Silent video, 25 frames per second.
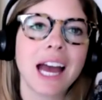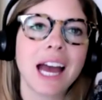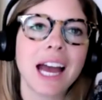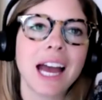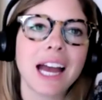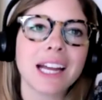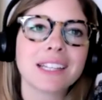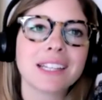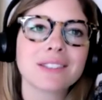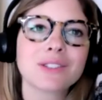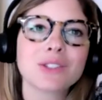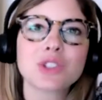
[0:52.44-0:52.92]

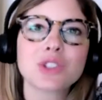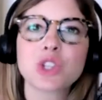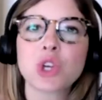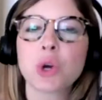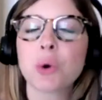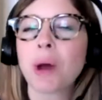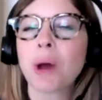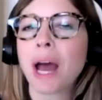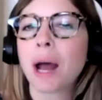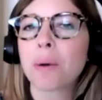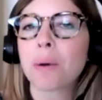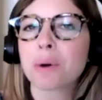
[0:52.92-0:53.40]
And
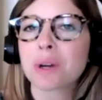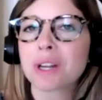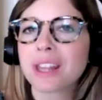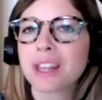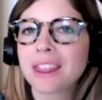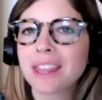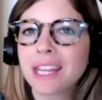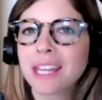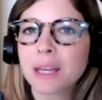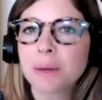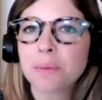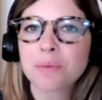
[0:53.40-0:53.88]
so our
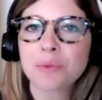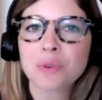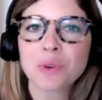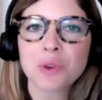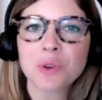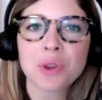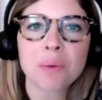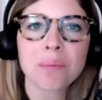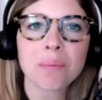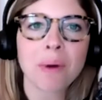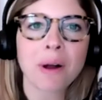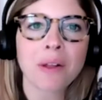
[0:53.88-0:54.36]
theme for
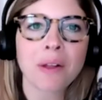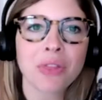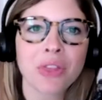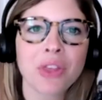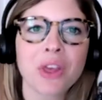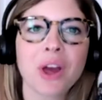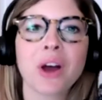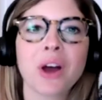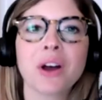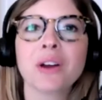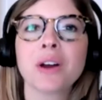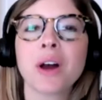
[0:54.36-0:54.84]
the month,
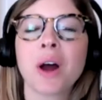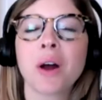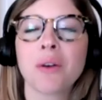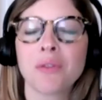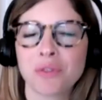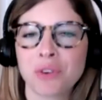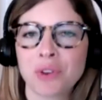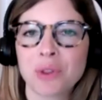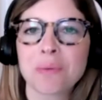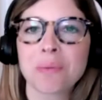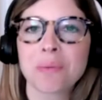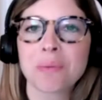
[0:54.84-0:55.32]

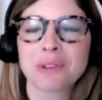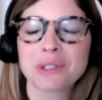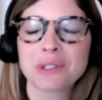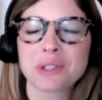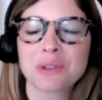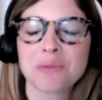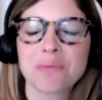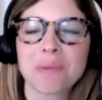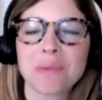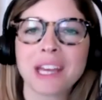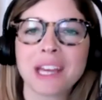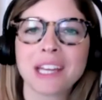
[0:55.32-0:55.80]
for the months
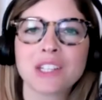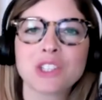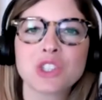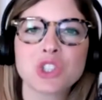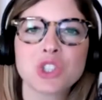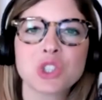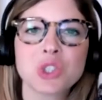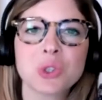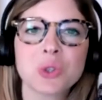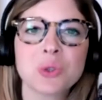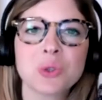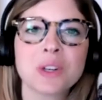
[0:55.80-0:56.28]
of May and
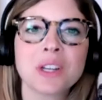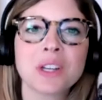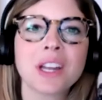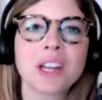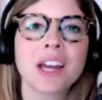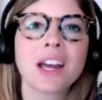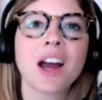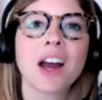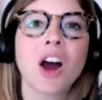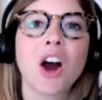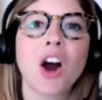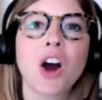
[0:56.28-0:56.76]
June
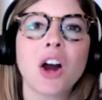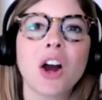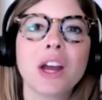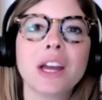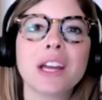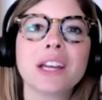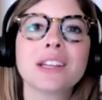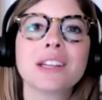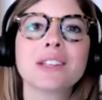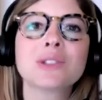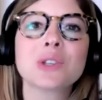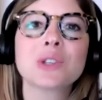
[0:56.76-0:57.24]

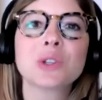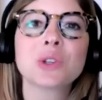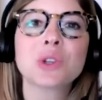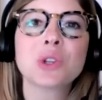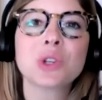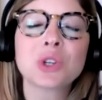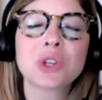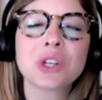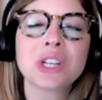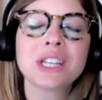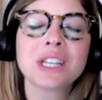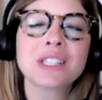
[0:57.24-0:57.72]
is
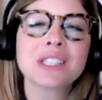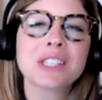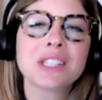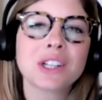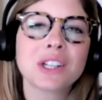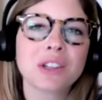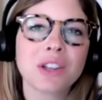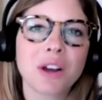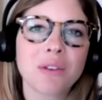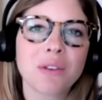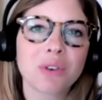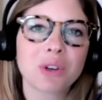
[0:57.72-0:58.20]
learning
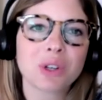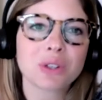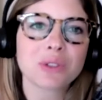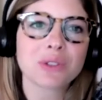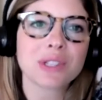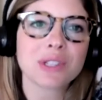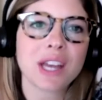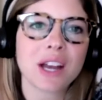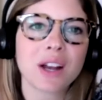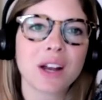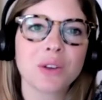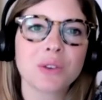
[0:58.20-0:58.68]
to love
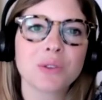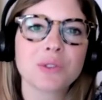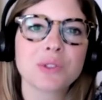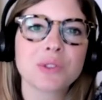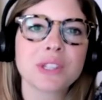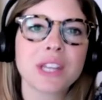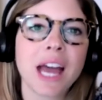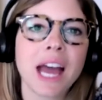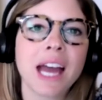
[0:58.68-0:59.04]
ourselves.